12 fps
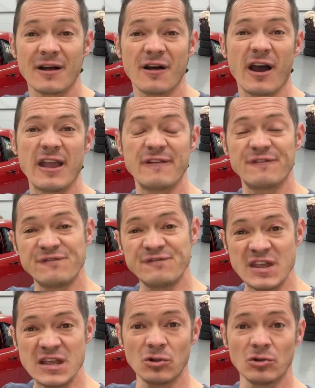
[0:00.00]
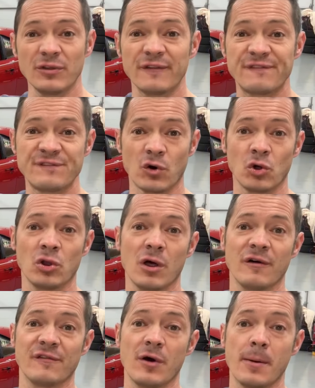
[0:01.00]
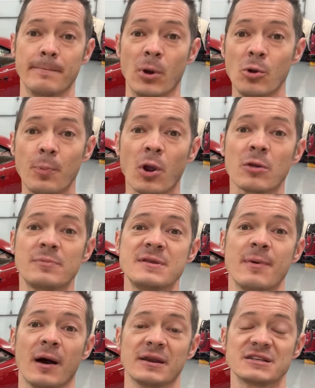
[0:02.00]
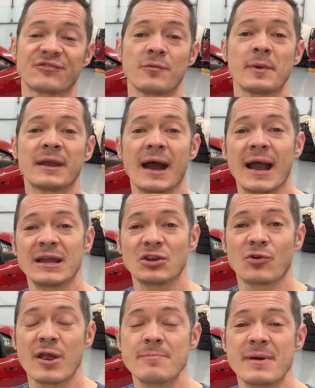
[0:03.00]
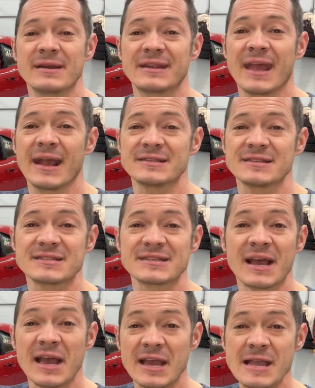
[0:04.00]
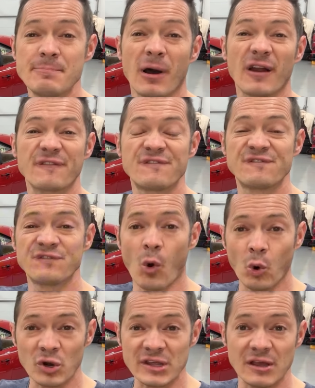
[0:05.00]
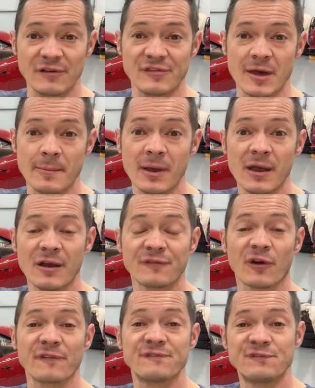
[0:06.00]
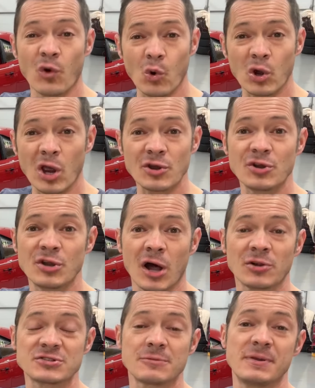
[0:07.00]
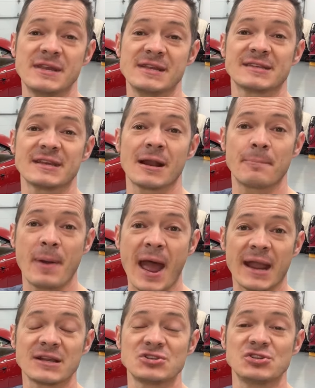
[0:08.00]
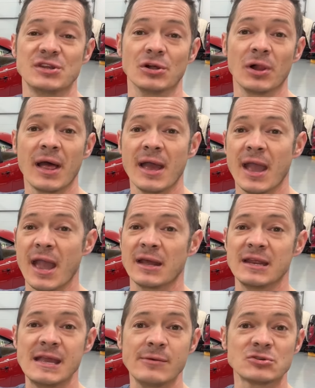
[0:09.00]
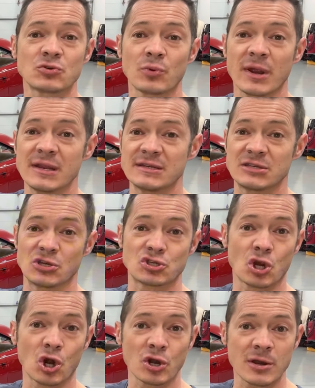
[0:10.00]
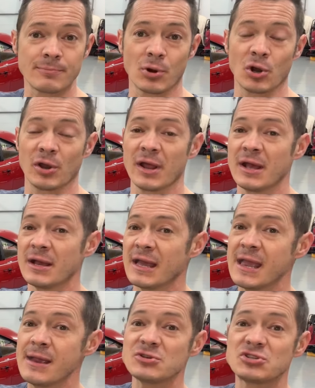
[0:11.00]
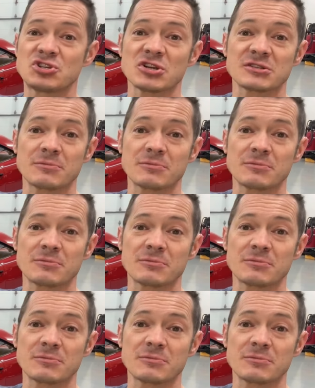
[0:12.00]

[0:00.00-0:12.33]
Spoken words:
a field full of Mopar B-bodies from a guy in Great Bend, Kansas. He bought 40 of them for $400 a piece in a package deal, and he was ready to turn and burn. He was just